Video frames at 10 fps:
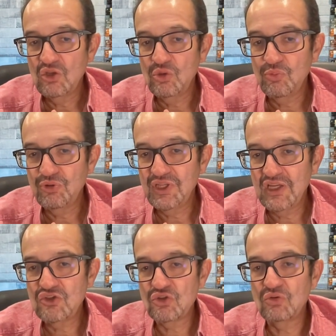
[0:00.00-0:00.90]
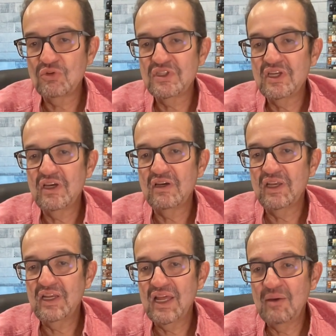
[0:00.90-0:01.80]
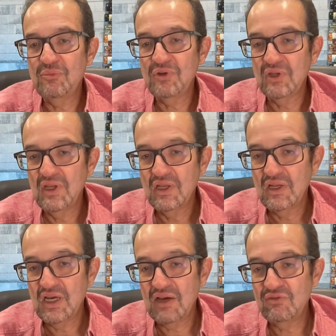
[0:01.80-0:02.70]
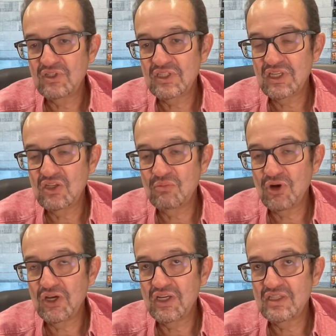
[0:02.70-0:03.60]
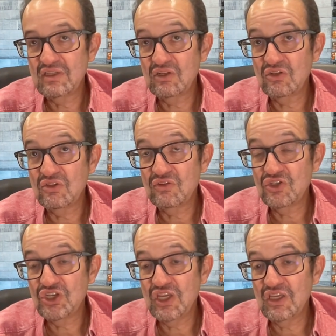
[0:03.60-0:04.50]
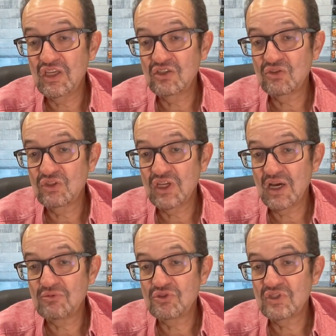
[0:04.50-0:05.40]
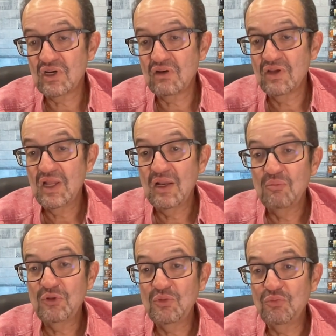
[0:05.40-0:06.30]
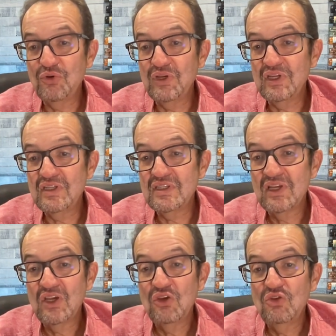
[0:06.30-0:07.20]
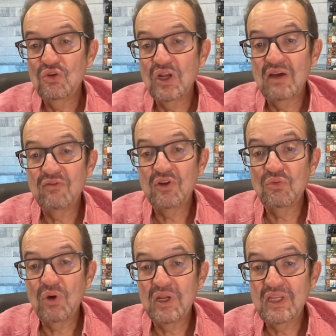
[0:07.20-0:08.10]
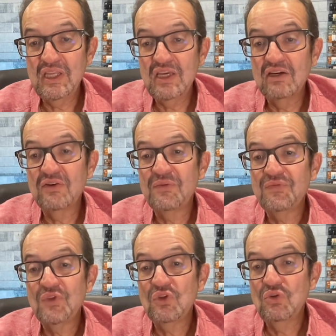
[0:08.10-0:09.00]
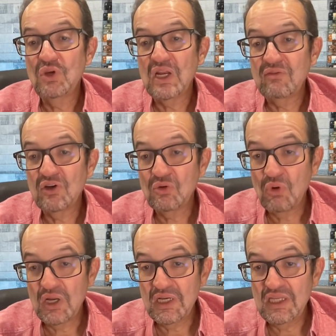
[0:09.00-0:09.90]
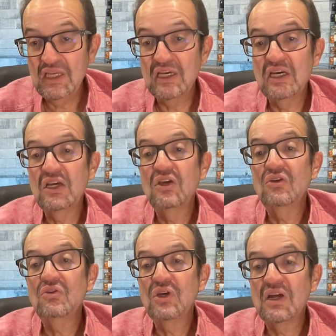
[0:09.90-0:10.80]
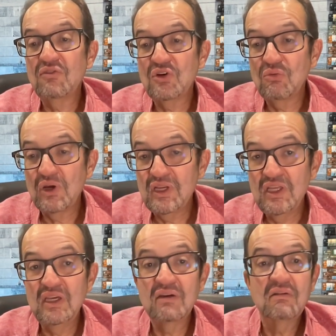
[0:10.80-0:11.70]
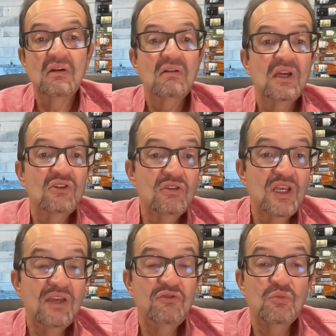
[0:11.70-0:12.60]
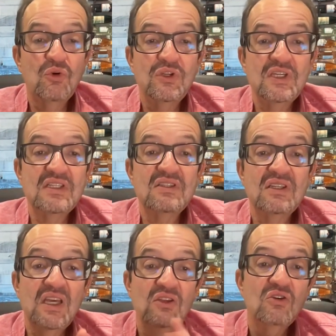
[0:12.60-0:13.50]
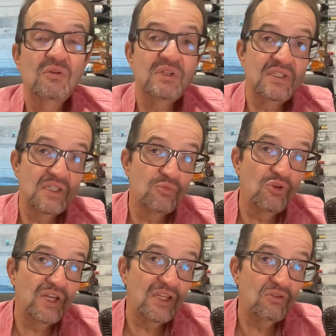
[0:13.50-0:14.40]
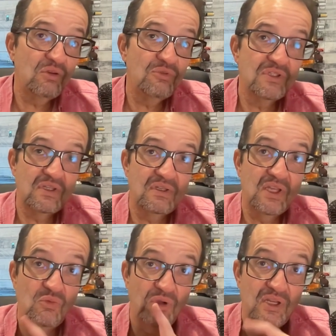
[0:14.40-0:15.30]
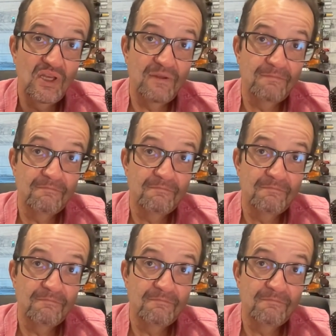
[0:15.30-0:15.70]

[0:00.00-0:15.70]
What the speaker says: the potential was there and it happened. Now, obviously, the market is a little shaky, so the options are. But the point is, you could have on one here, you could have on one here, you could have on one here. Like today, if you bought yesterday, you're going to be 6.93% in one day.